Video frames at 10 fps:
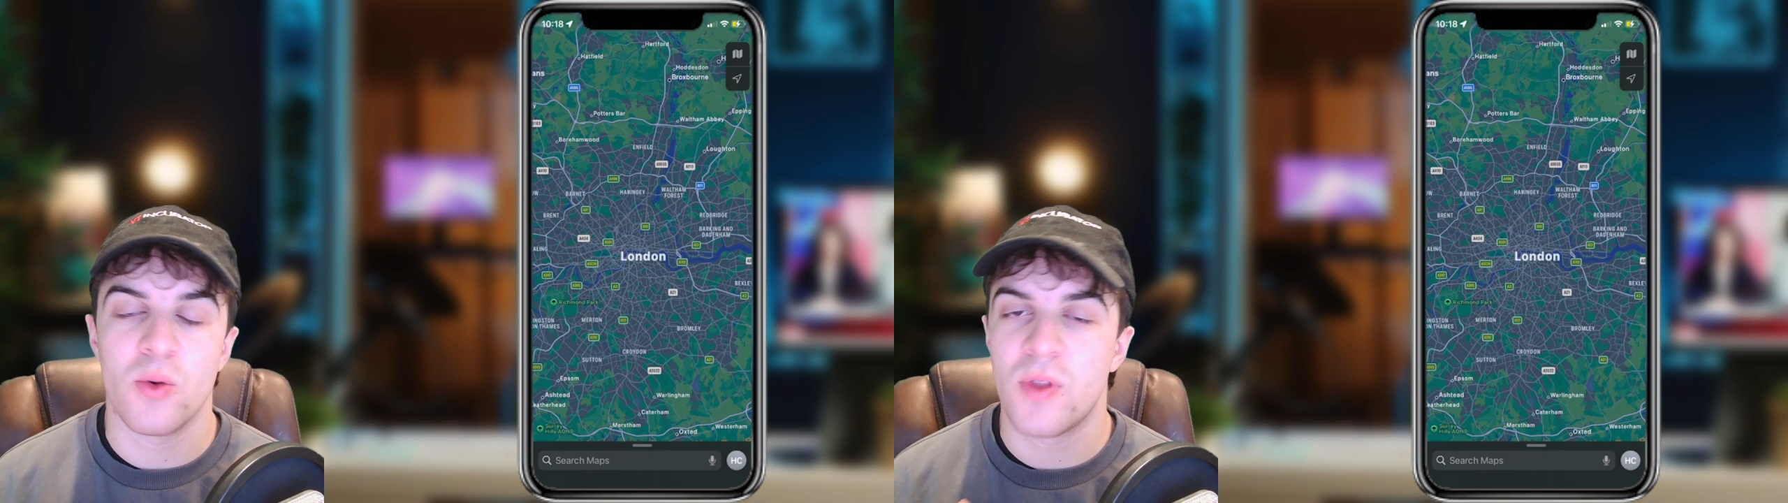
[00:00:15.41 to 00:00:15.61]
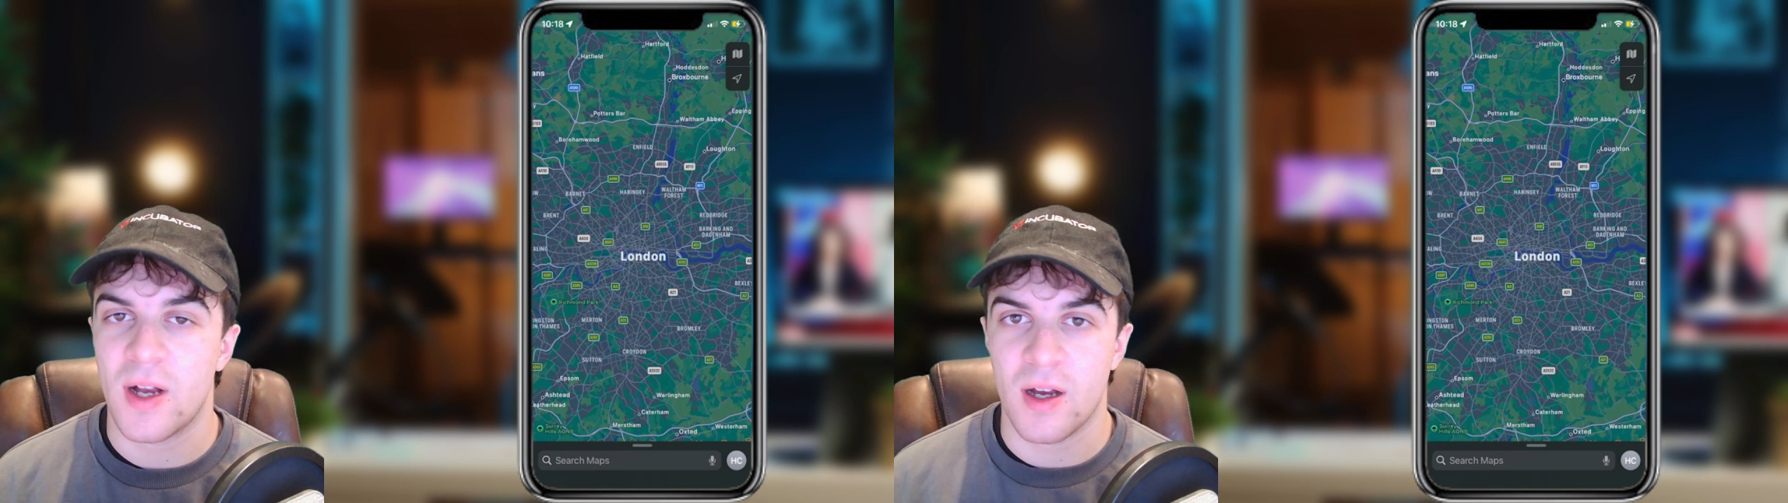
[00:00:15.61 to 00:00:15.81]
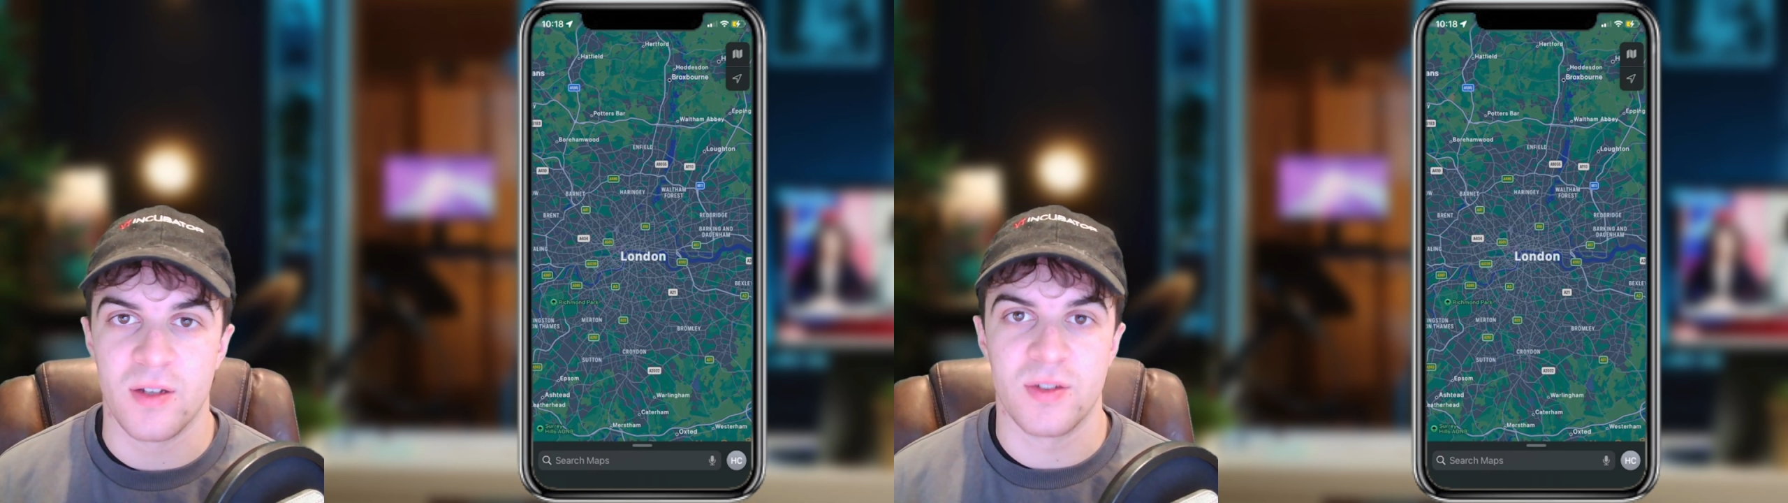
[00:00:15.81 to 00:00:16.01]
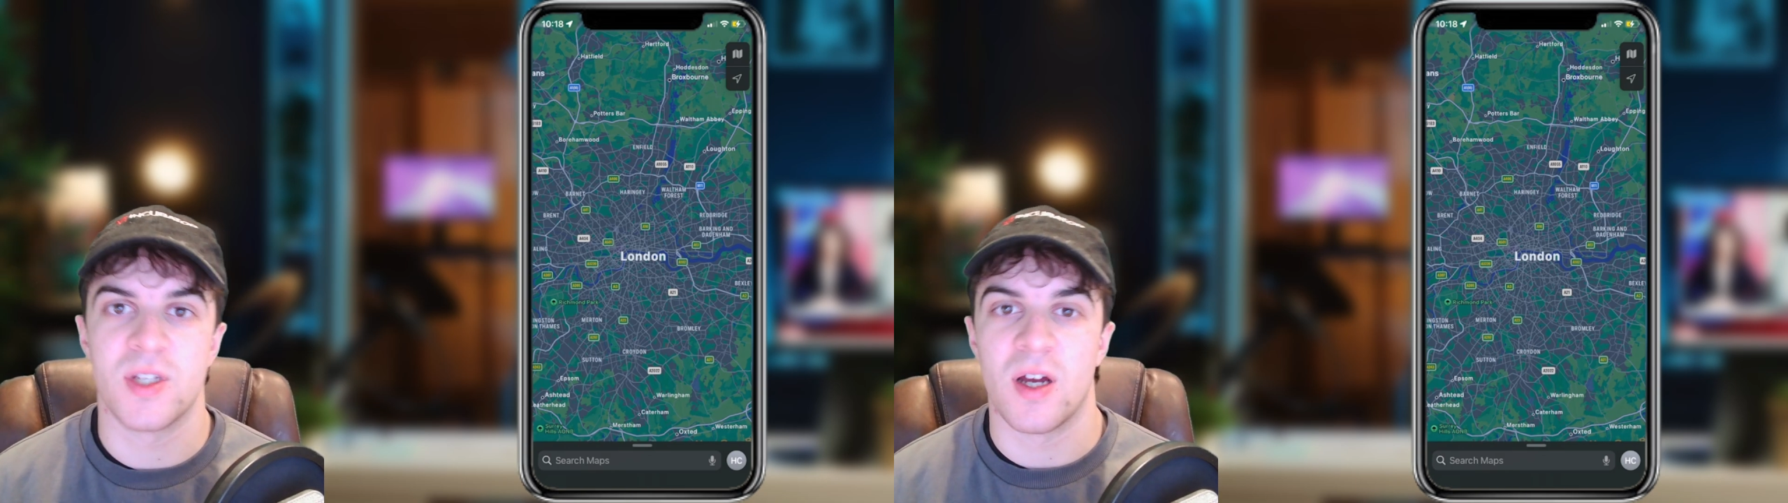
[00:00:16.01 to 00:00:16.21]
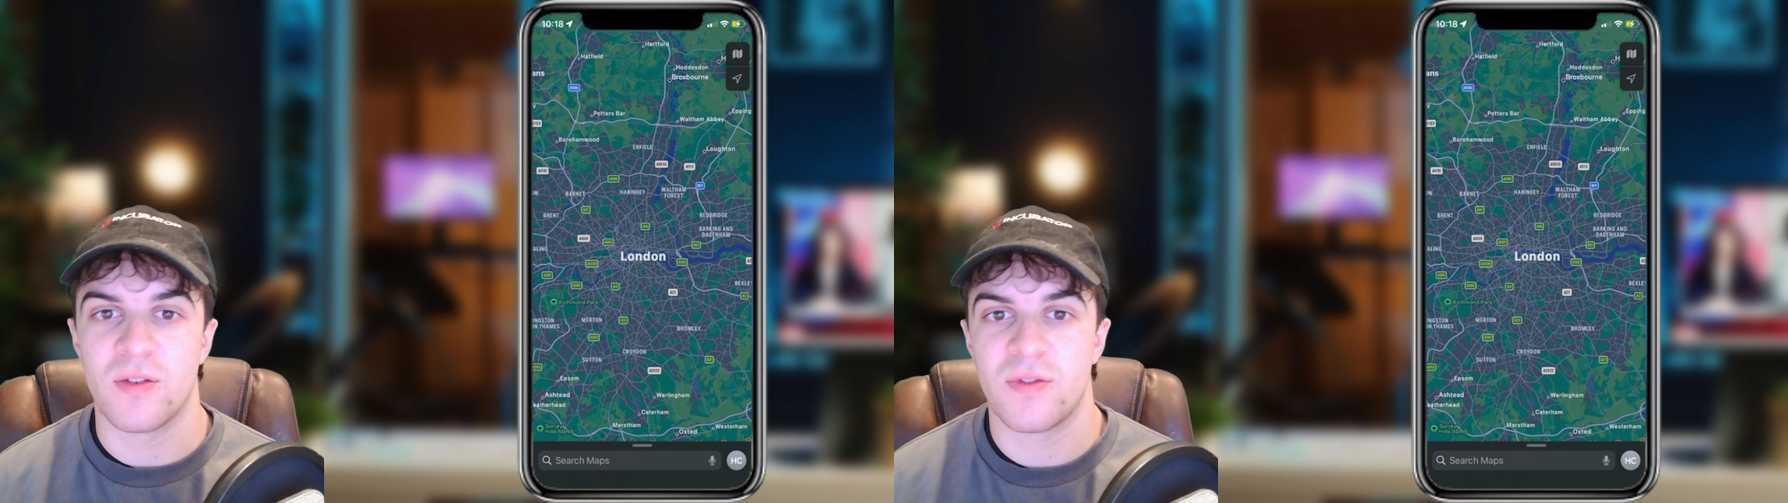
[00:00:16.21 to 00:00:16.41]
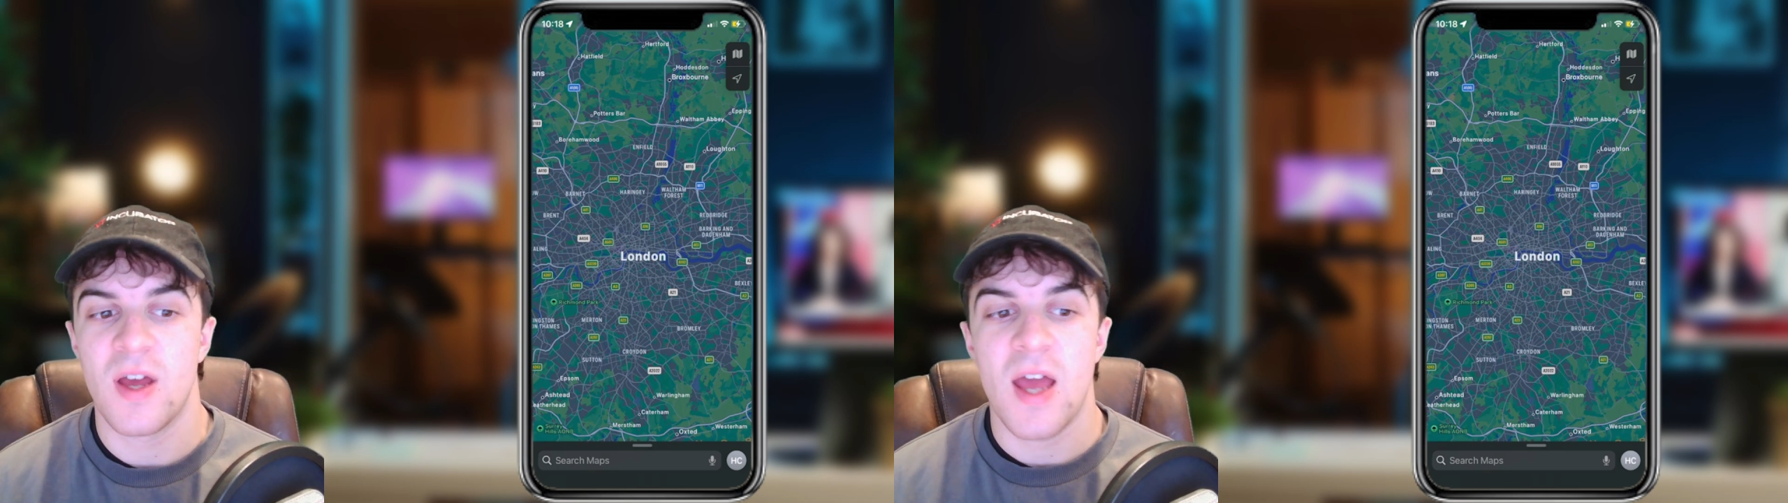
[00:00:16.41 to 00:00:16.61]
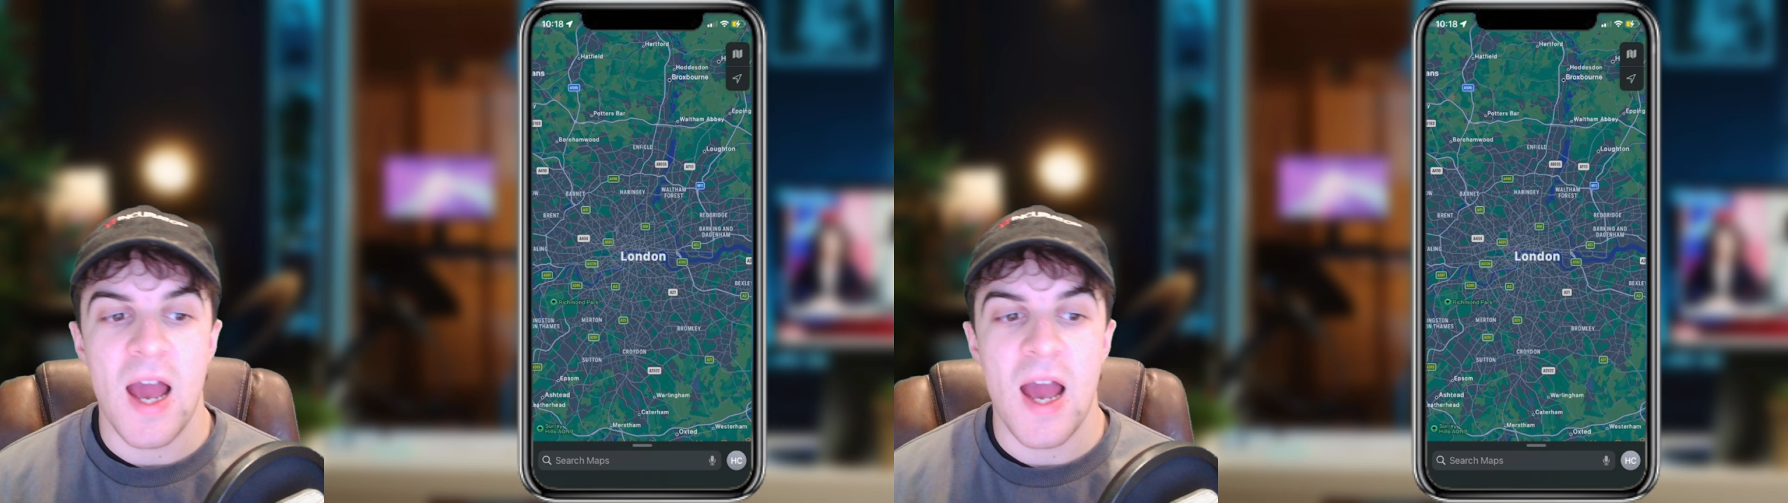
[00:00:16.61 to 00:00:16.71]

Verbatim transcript: all that kind of stuff.